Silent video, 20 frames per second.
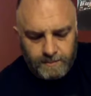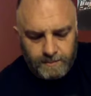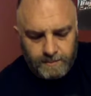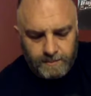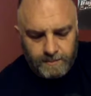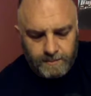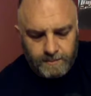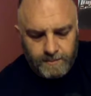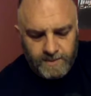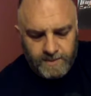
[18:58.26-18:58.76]

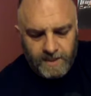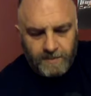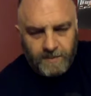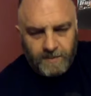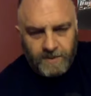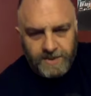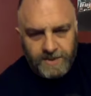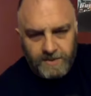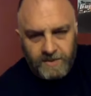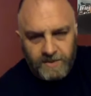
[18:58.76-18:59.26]
tell me what
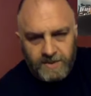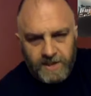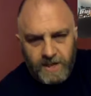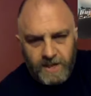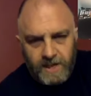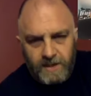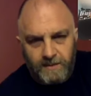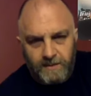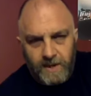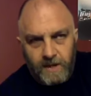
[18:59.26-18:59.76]
you were thinking
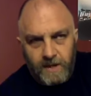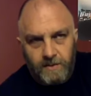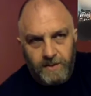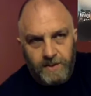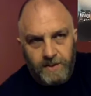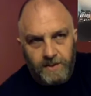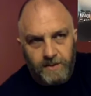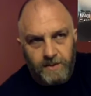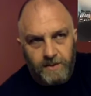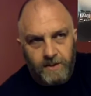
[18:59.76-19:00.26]
about when
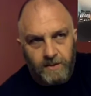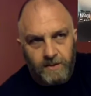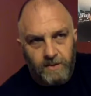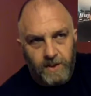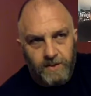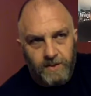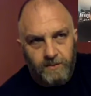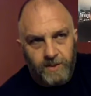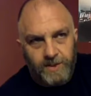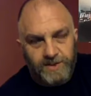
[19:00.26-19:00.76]

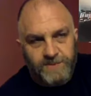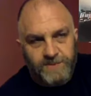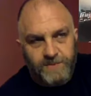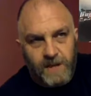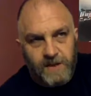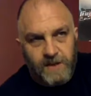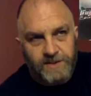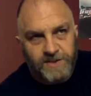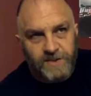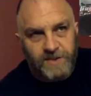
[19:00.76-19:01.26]
what
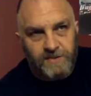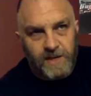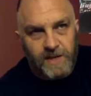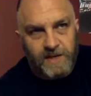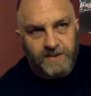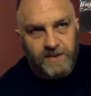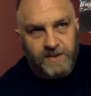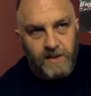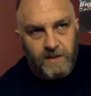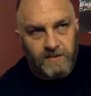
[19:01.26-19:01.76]
inspired you to write the
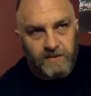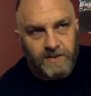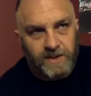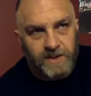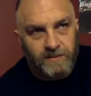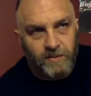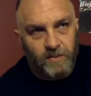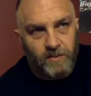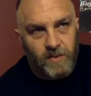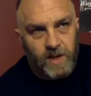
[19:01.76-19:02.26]
article, number
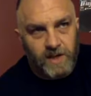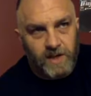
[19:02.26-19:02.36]
one, and then